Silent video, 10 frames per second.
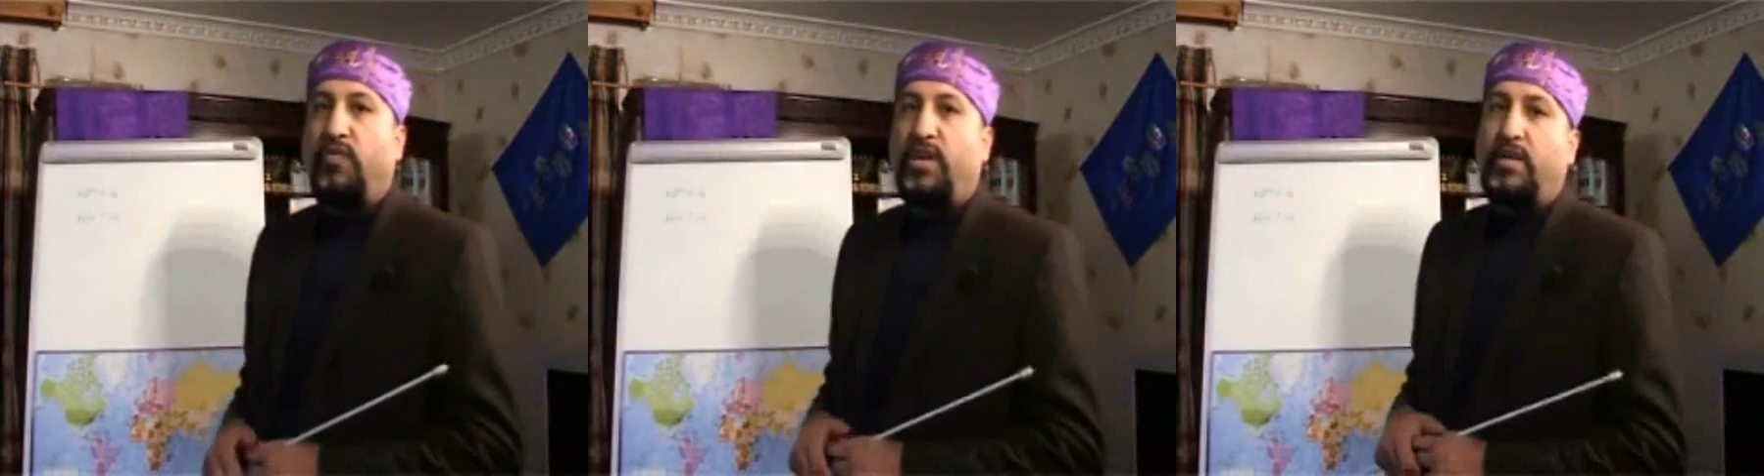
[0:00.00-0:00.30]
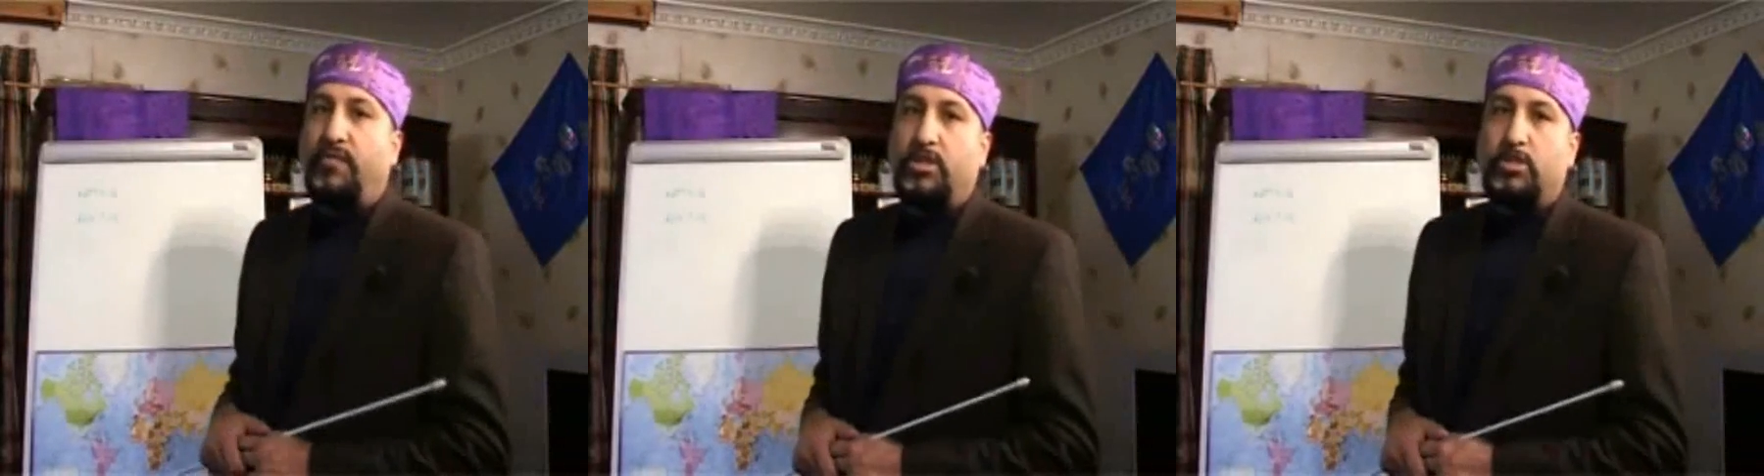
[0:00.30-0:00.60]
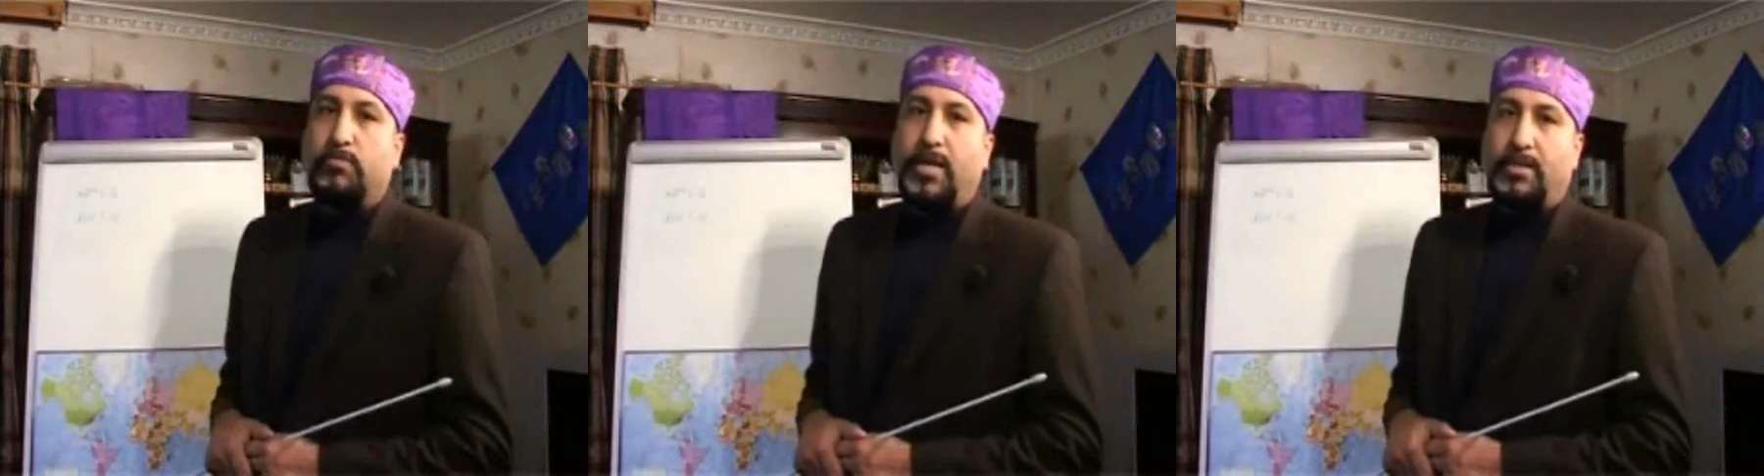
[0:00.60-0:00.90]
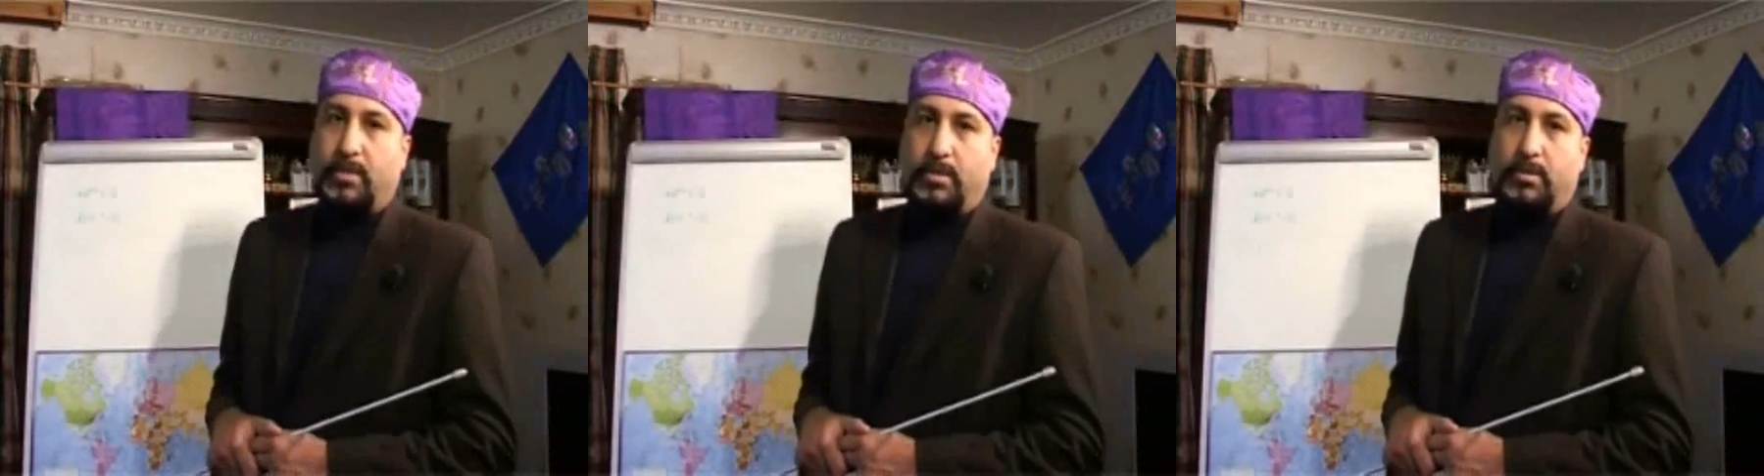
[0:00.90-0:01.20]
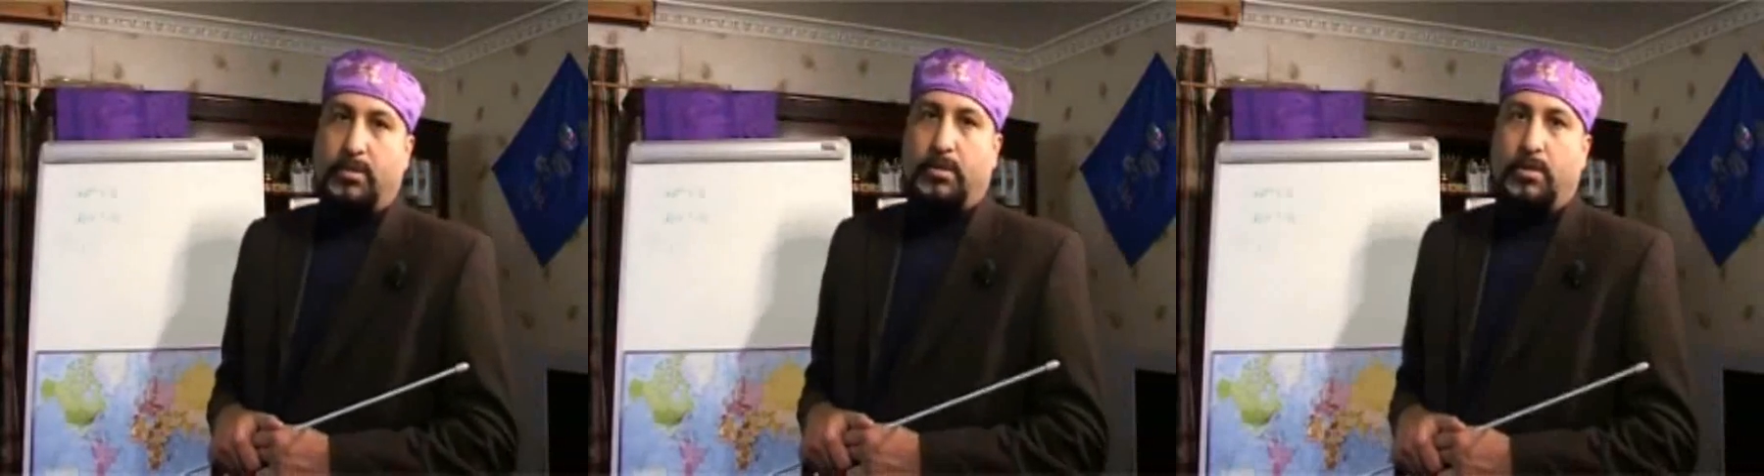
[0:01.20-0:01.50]
to flee with his mother
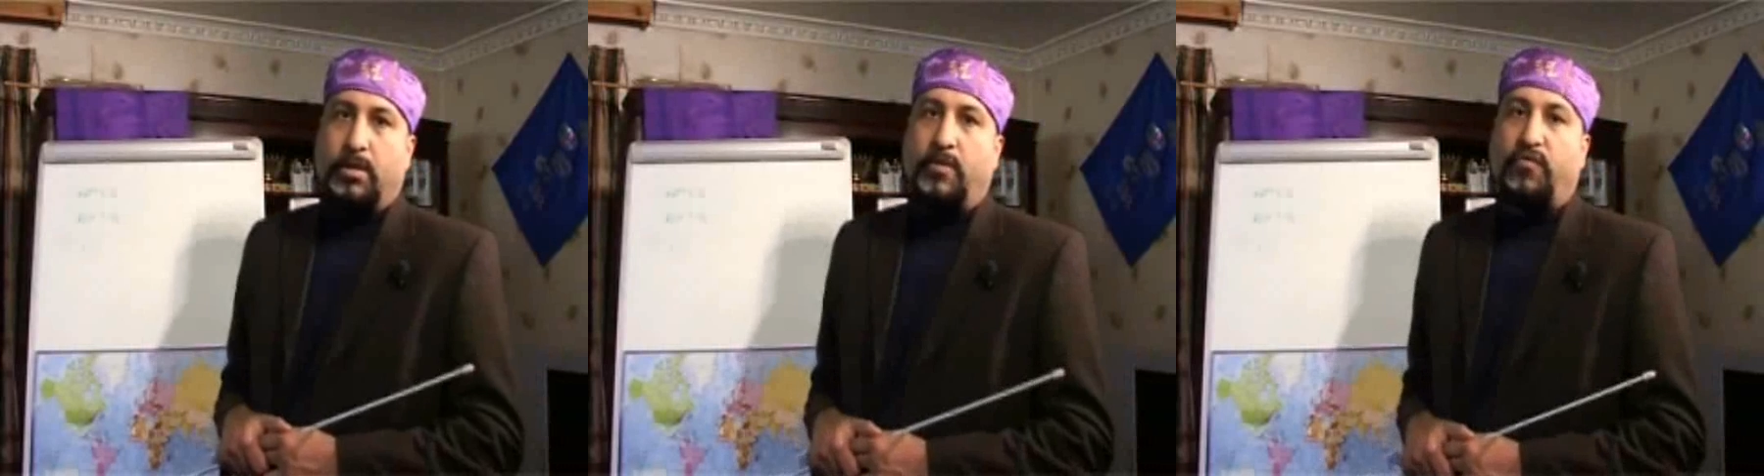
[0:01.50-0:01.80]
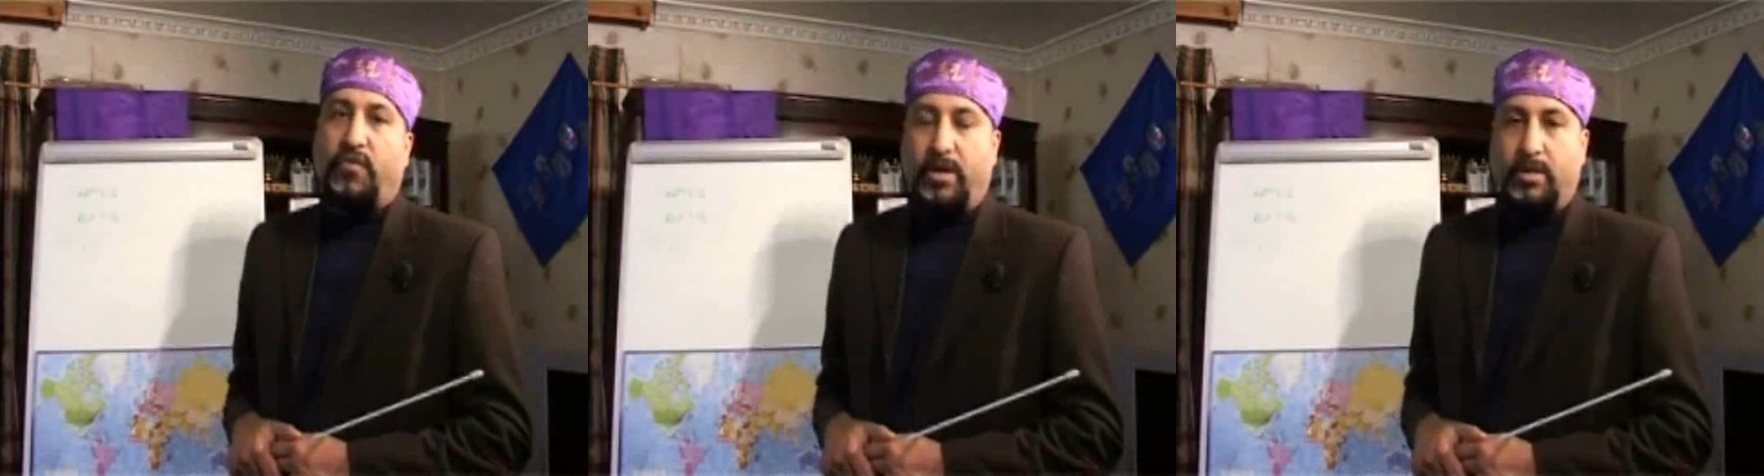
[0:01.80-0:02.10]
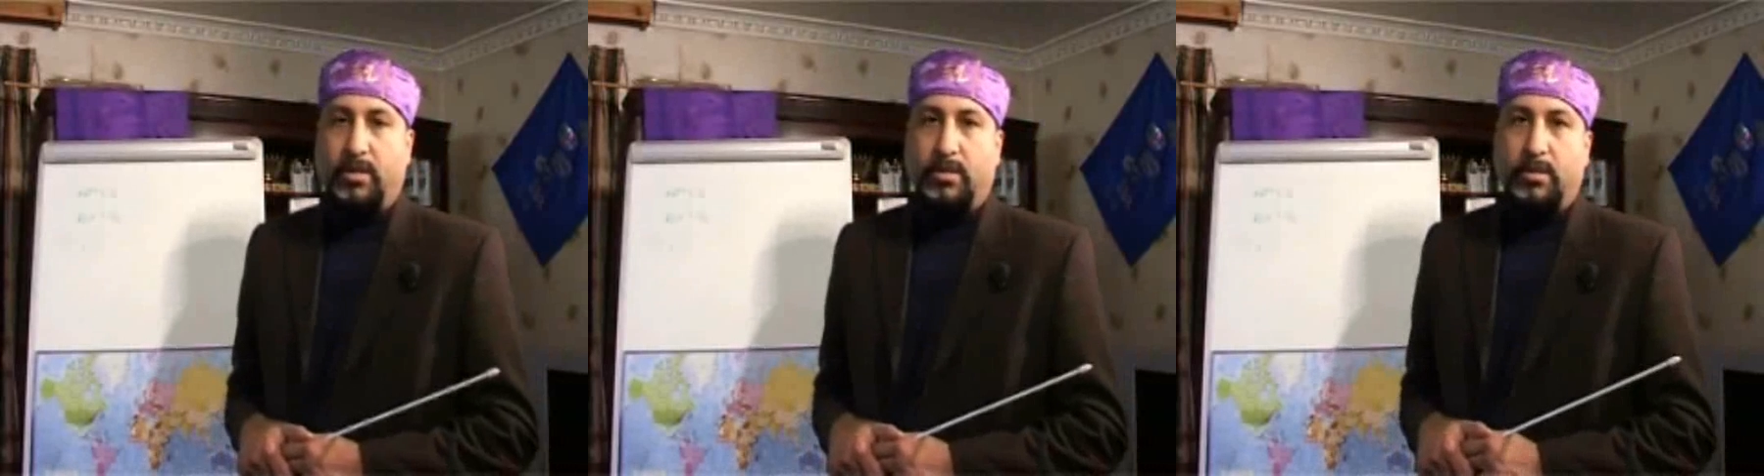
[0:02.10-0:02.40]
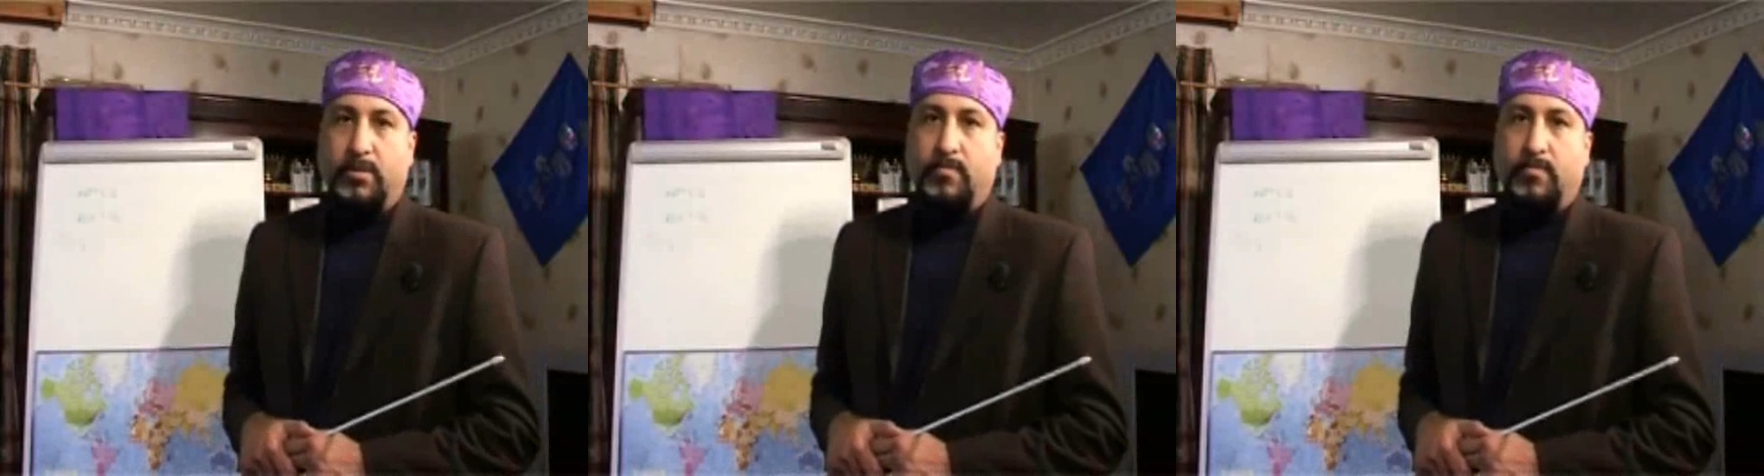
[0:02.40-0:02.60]
and father.